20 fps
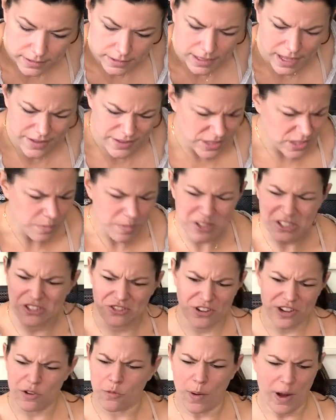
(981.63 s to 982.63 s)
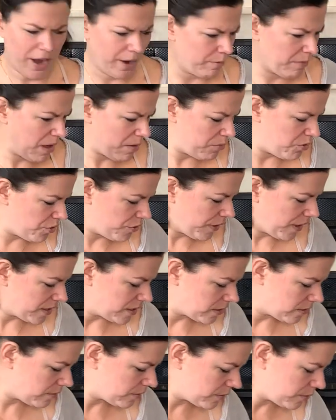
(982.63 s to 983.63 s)
There's so much drinkware in my booth, I
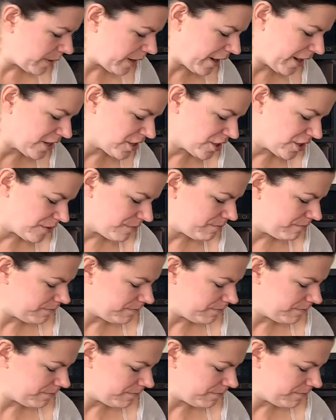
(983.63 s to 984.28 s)
swear I should.